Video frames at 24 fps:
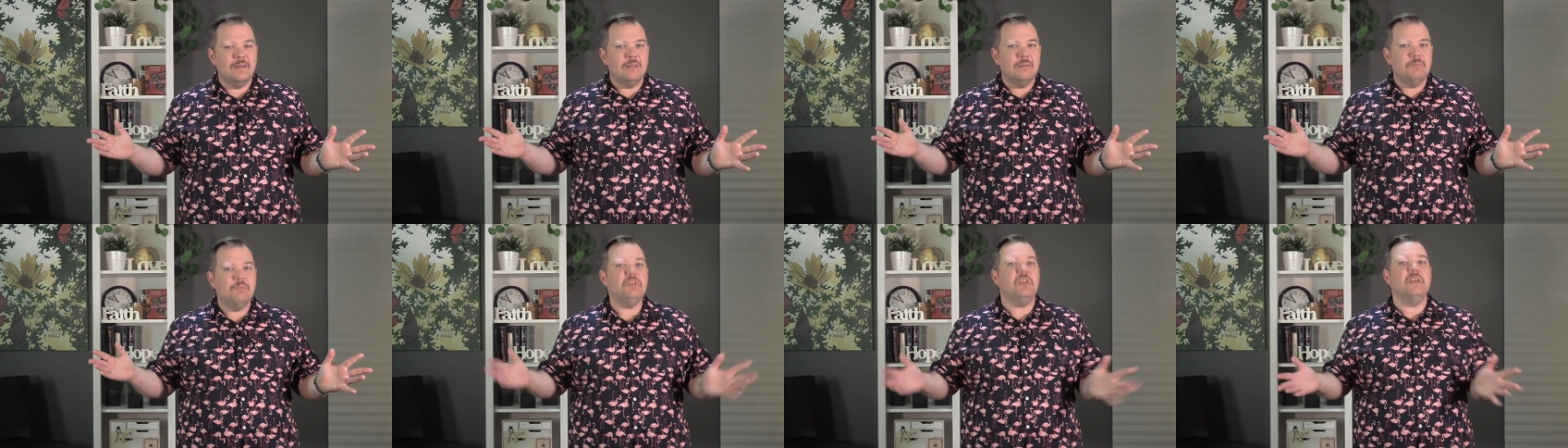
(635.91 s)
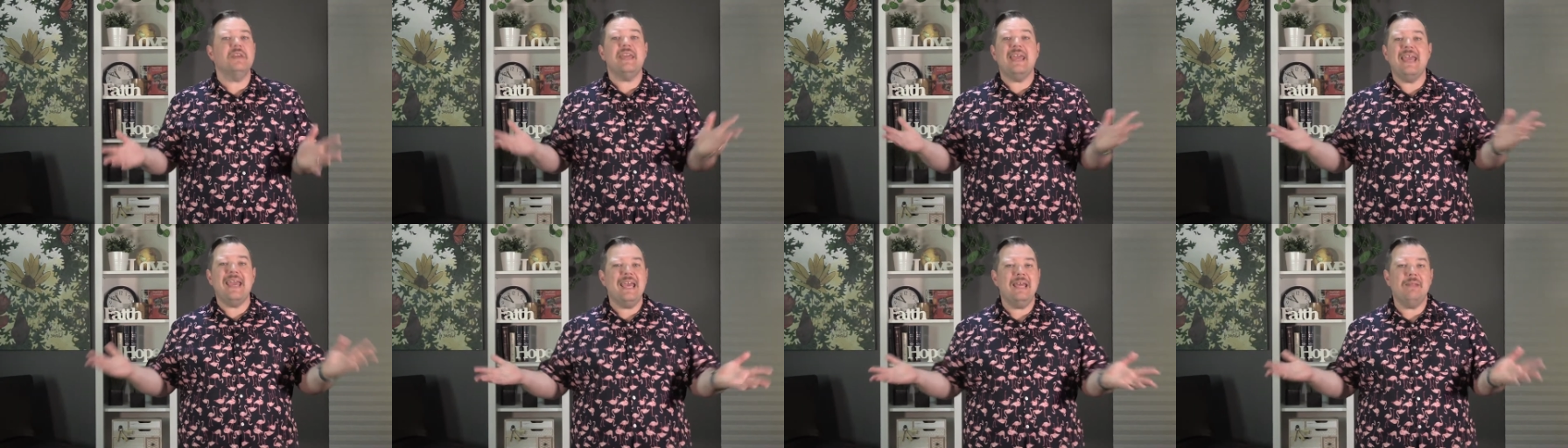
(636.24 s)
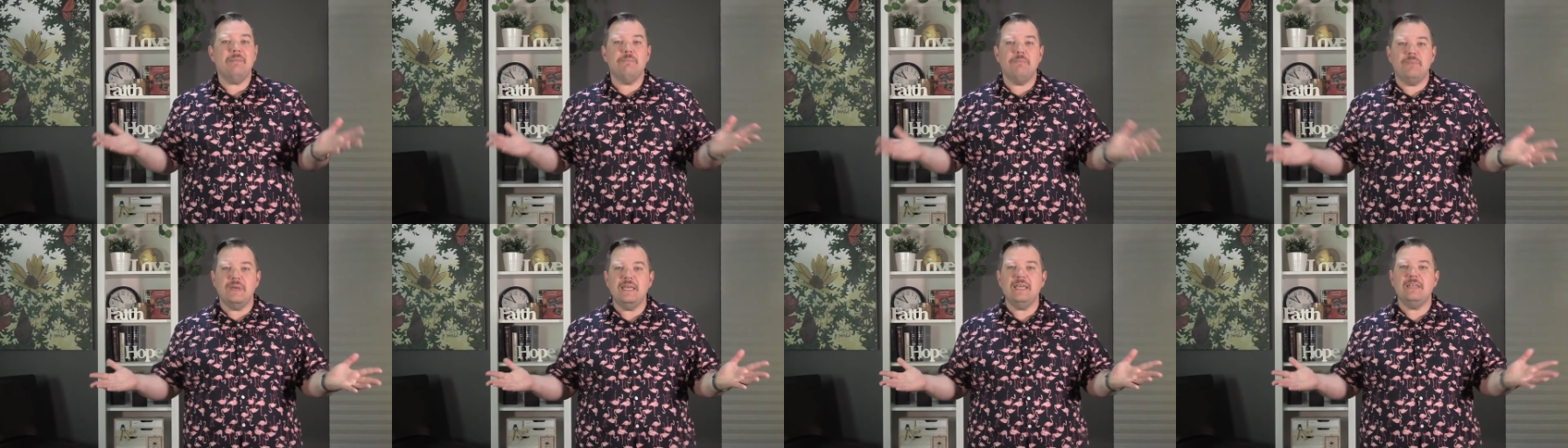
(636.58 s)
but you
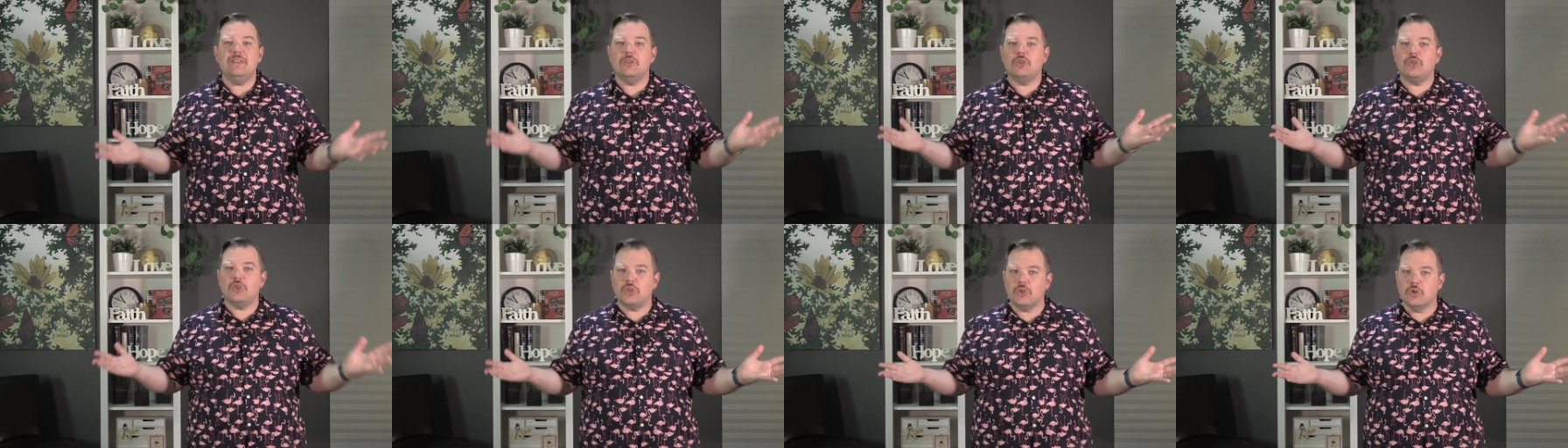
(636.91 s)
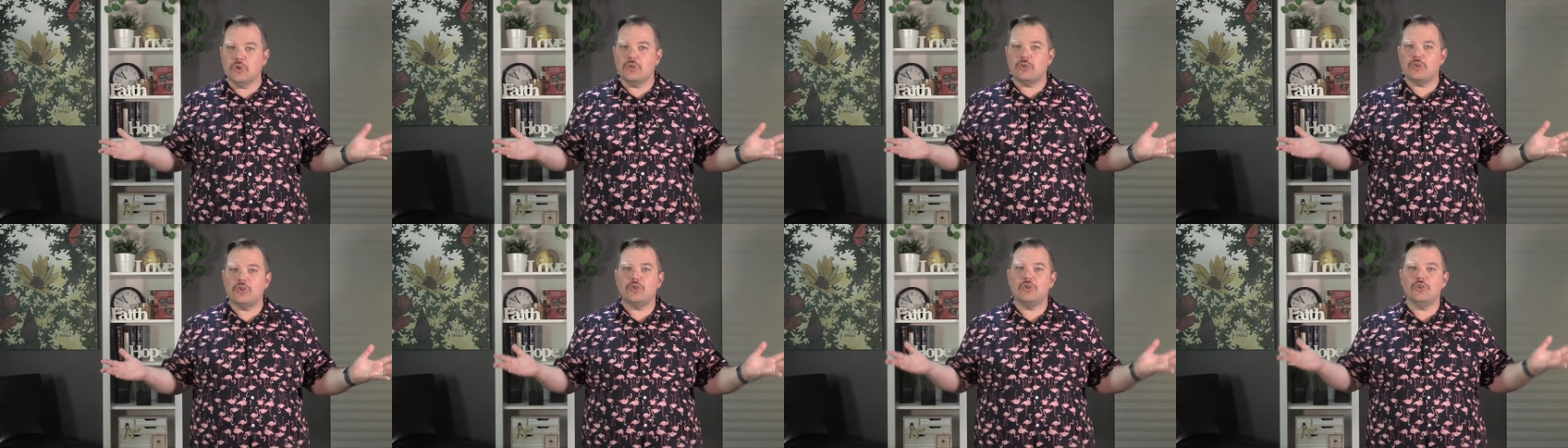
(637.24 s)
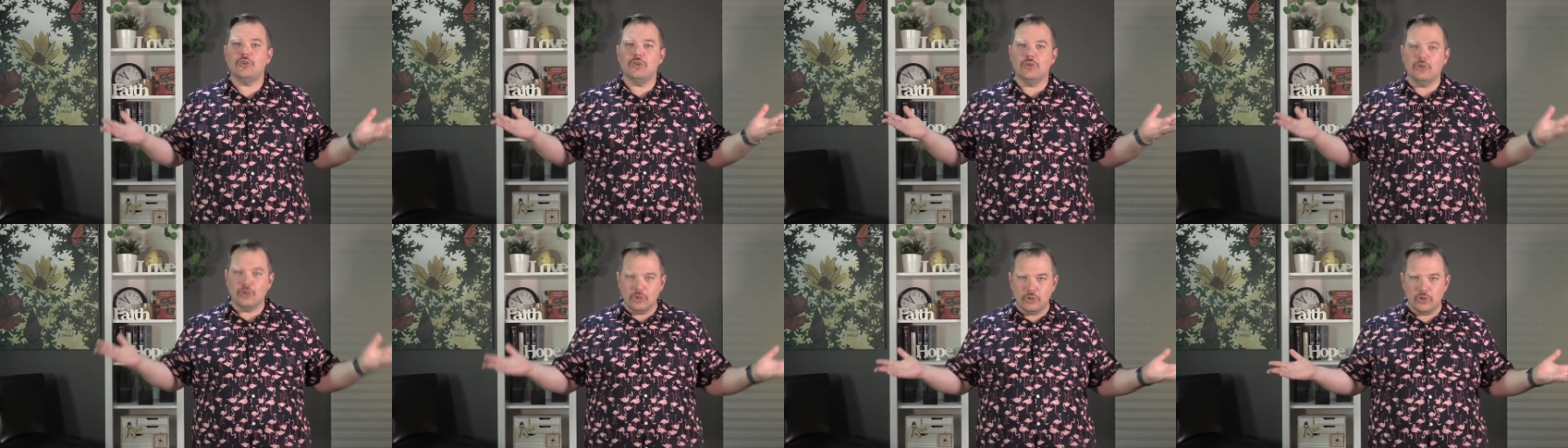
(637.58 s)
can't be the church
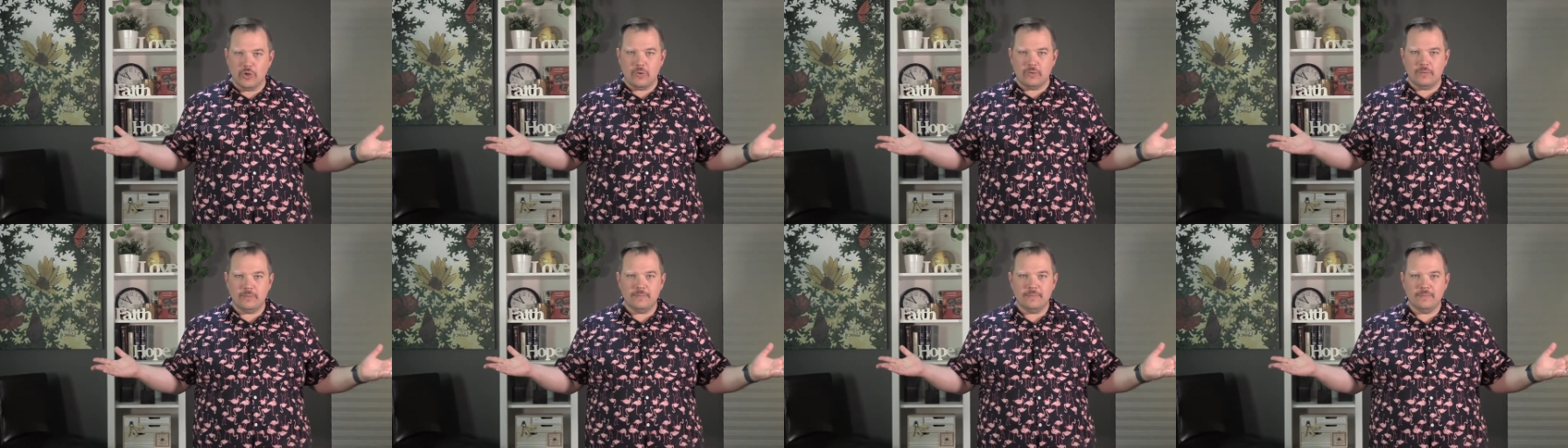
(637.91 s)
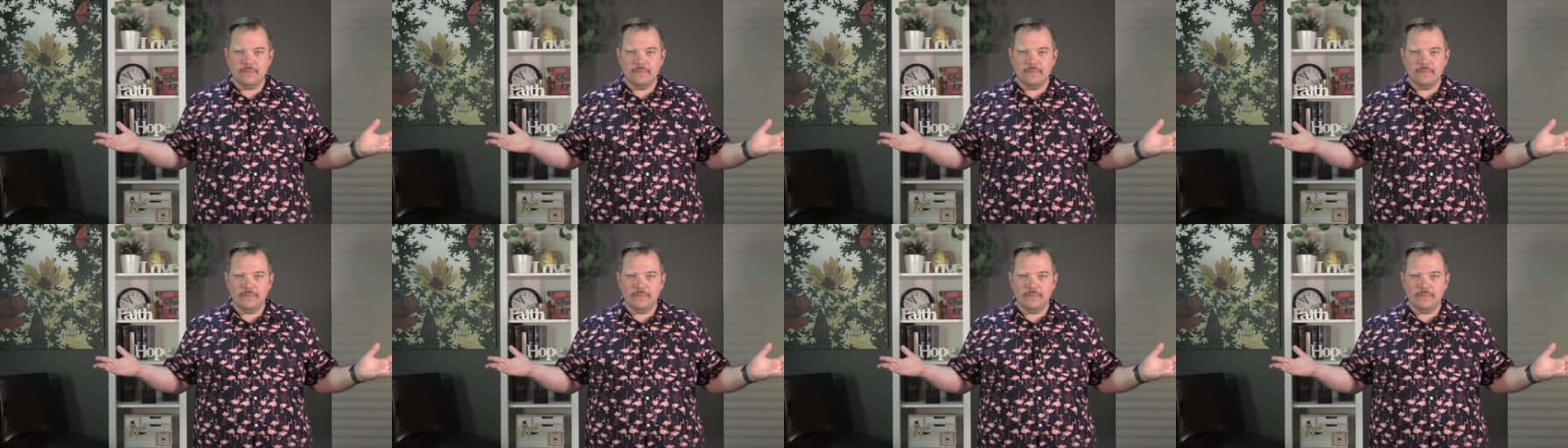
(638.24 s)
alone.